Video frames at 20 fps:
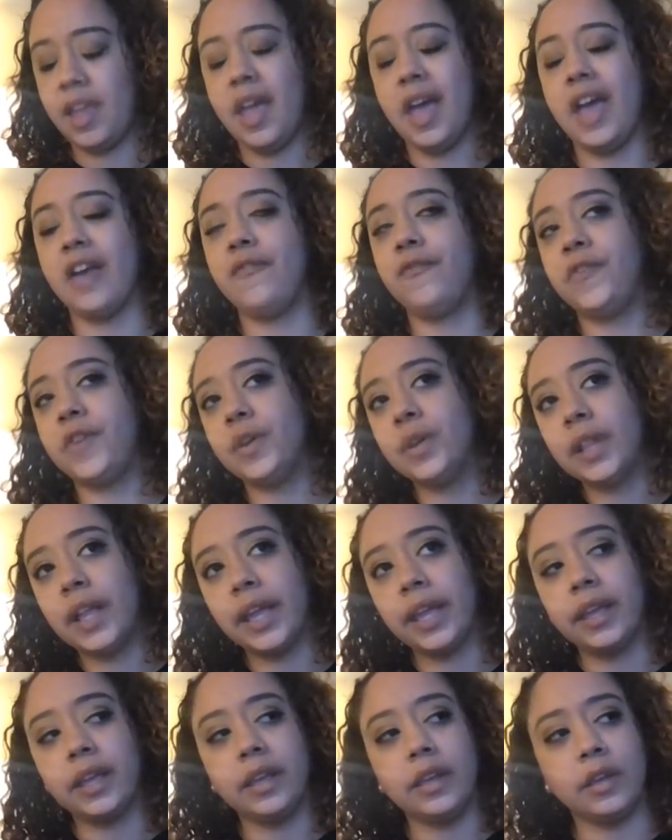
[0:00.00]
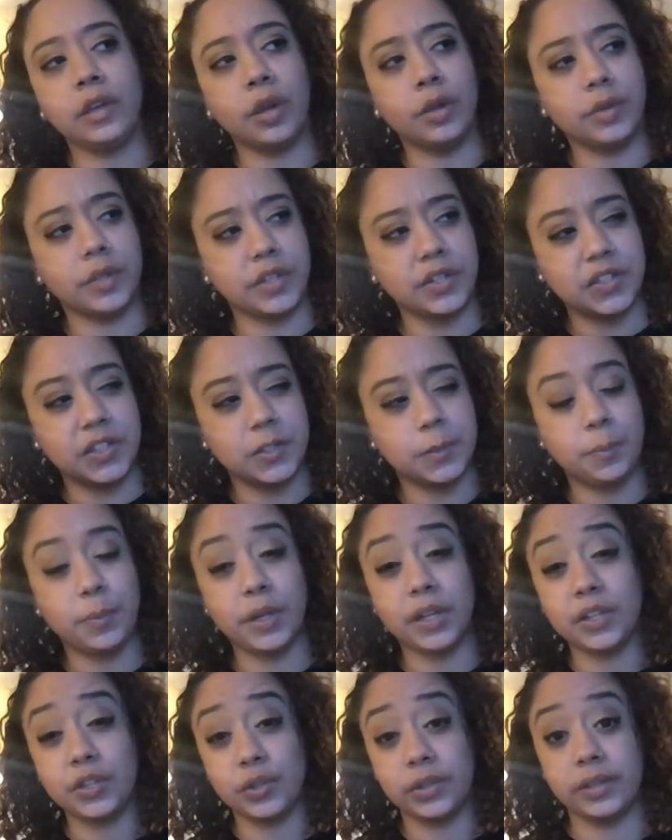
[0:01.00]
I feel like, you know, there's this
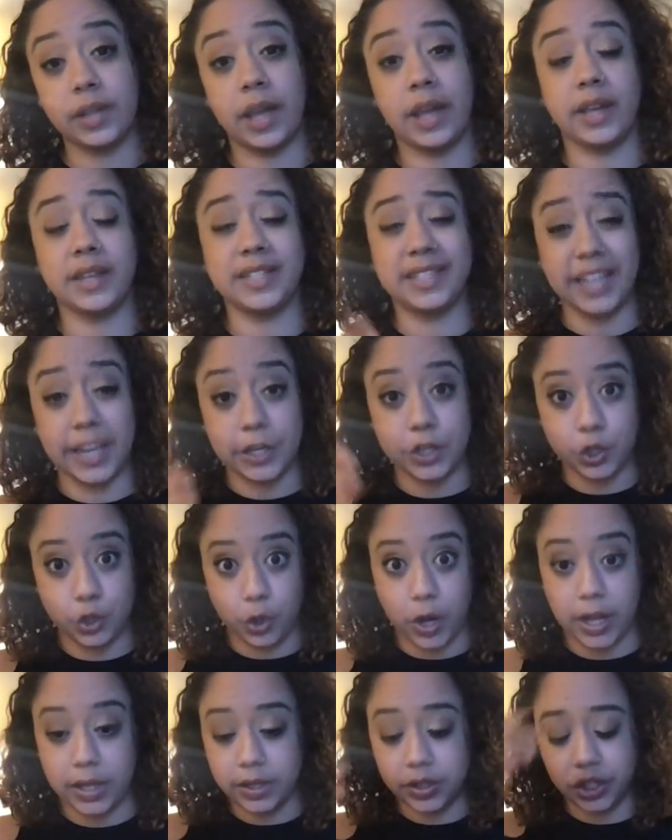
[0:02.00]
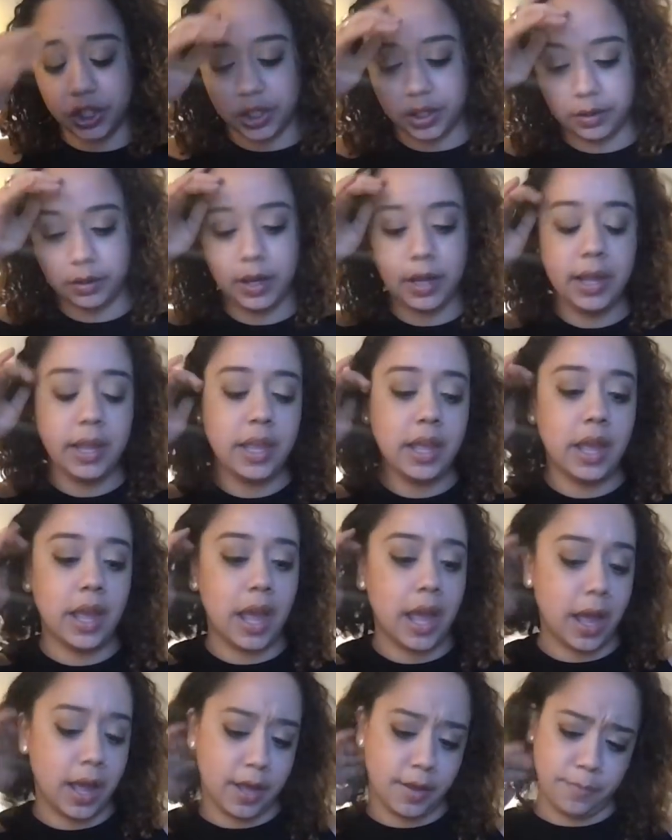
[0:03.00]
book, Sextrology.
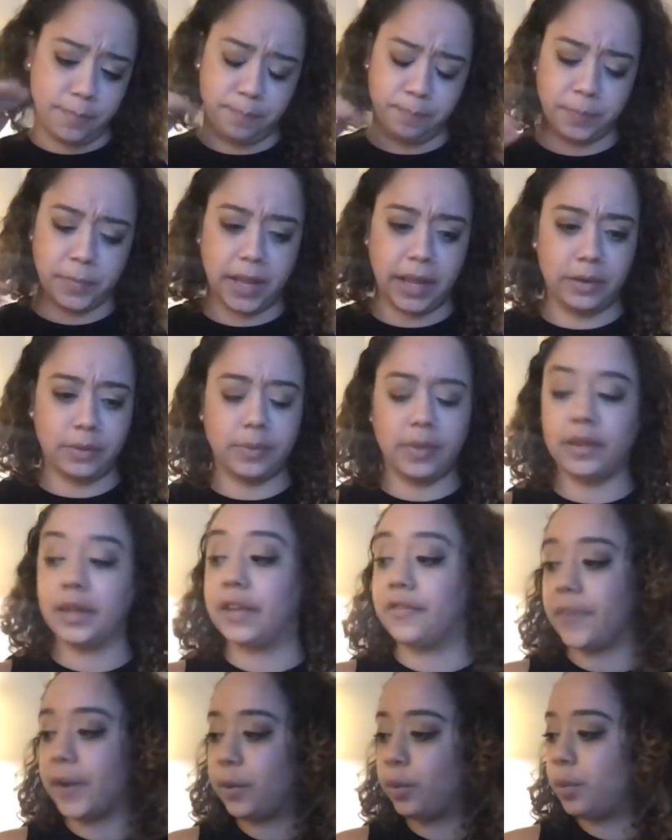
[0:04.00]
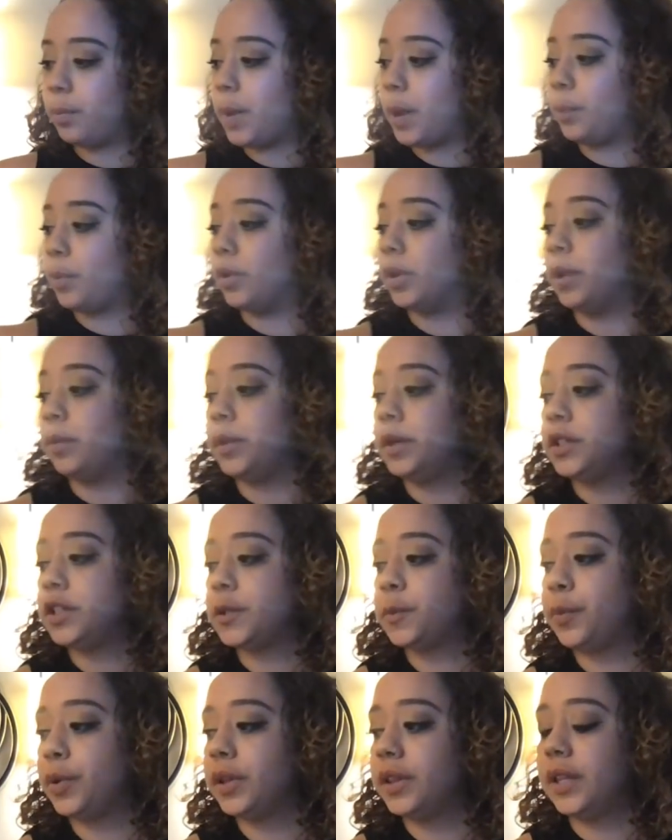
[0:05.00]
If I remember, let me
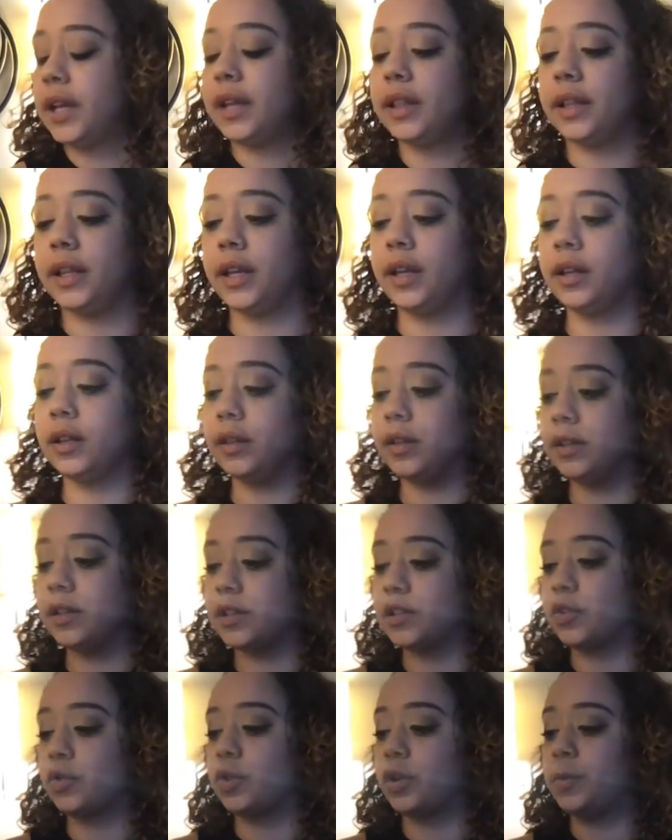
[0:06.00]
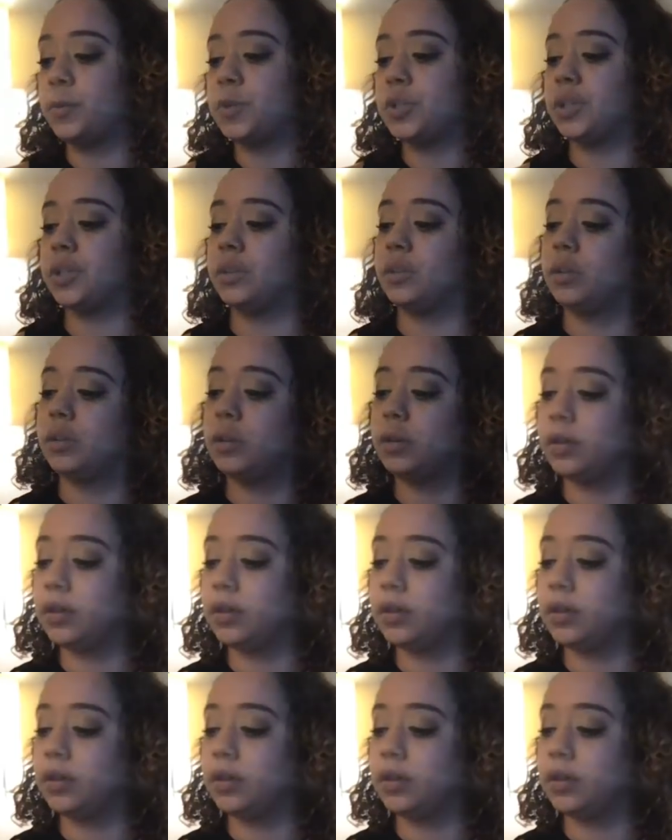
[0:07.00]
just put that link in the description.